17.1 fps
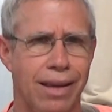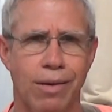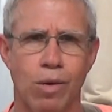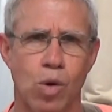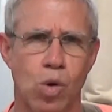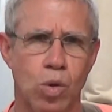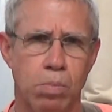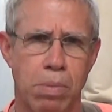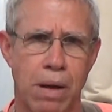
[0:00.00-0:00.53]
They're
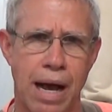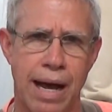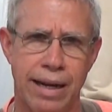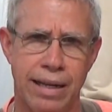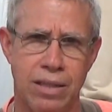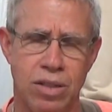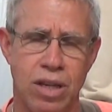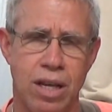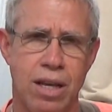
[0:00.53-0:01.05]
old
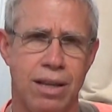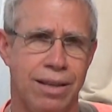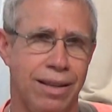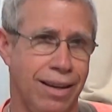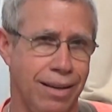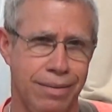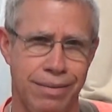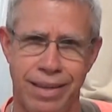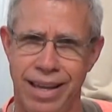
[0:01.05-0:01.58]
bodies,
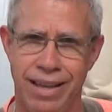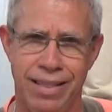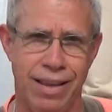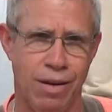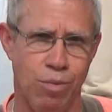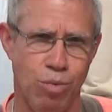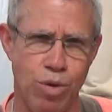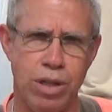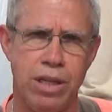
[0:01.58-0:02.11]
and
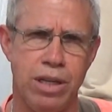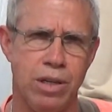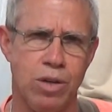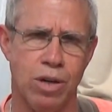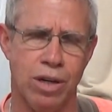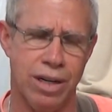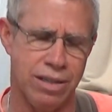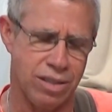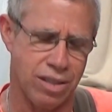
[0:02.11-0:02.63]
they're really
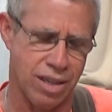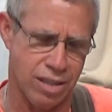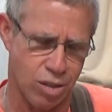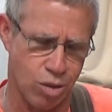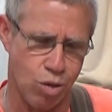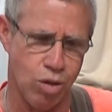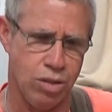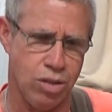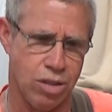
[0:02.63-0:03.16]
good.
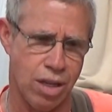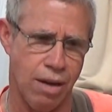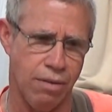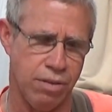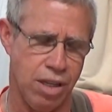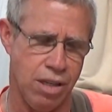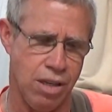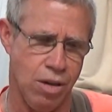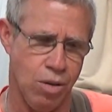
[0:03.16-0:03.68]
It's good
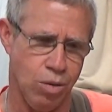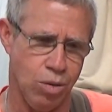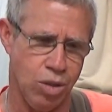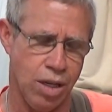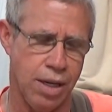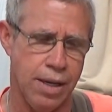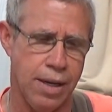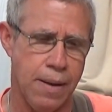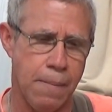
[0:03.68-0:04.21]
stuff to
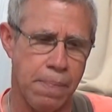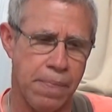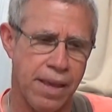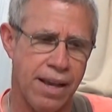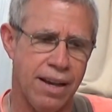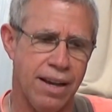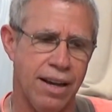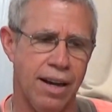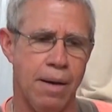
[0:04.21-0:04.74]

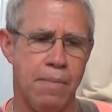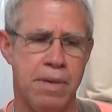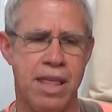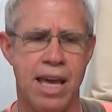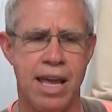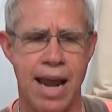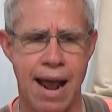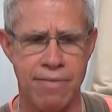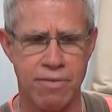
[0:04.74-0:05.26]
use. And
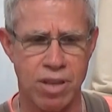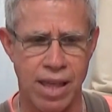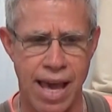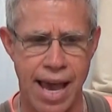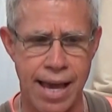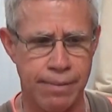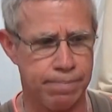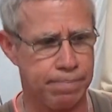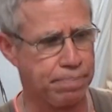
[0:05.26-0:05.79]
then after
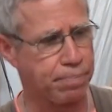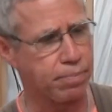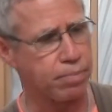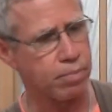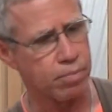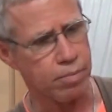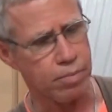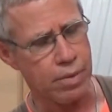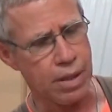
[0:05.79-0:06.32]
that,
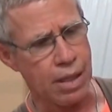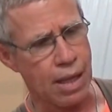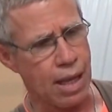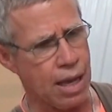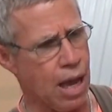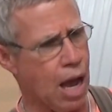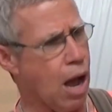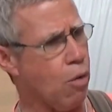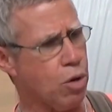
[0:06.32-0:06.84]

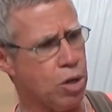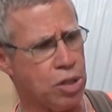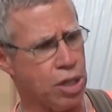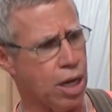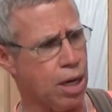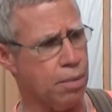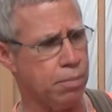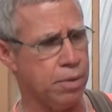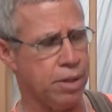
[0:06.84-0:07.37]
I always
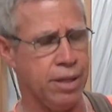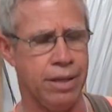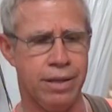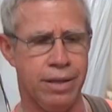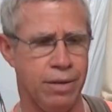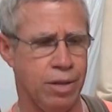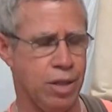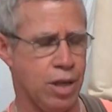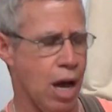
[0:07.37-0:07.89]

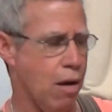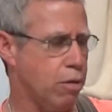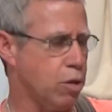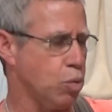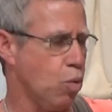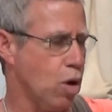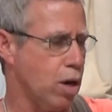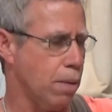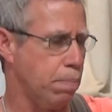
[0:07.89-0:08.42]

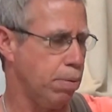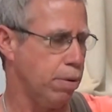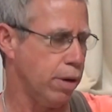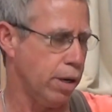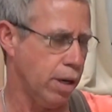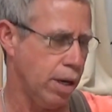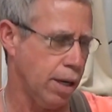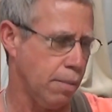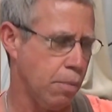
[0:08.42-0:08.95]
want to
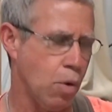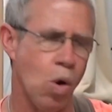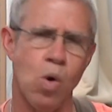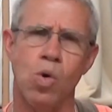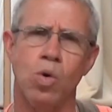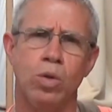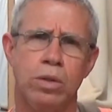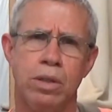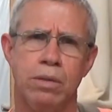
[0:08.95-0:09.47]
put
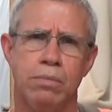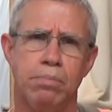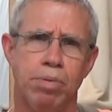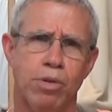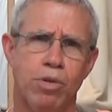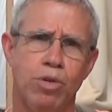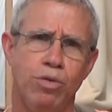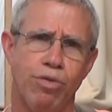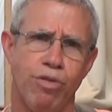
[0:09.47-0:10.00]
old
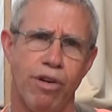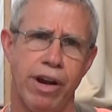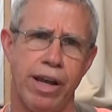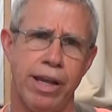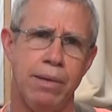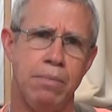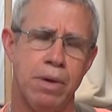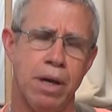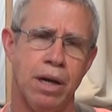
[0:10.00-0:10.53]
brood
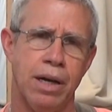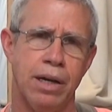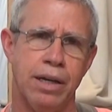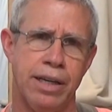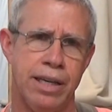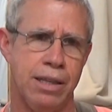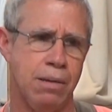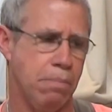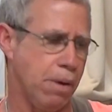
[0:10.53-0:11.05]
frame
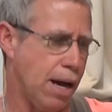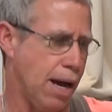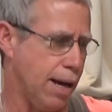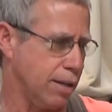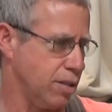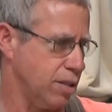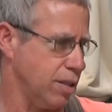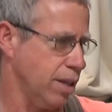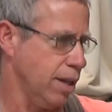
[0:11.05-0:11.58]
in the
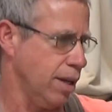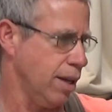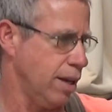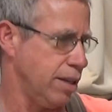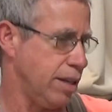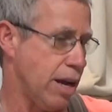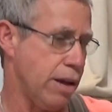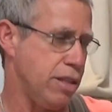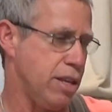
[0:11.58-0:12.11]

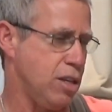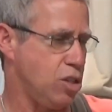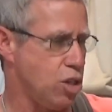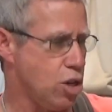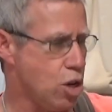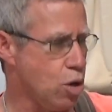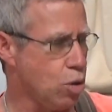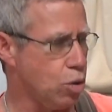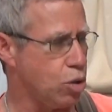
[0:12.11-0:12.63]
box. Now these
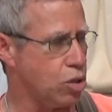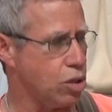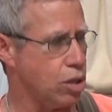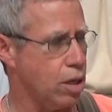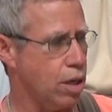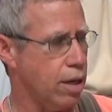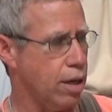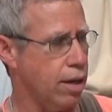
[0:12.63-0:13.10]
nukes,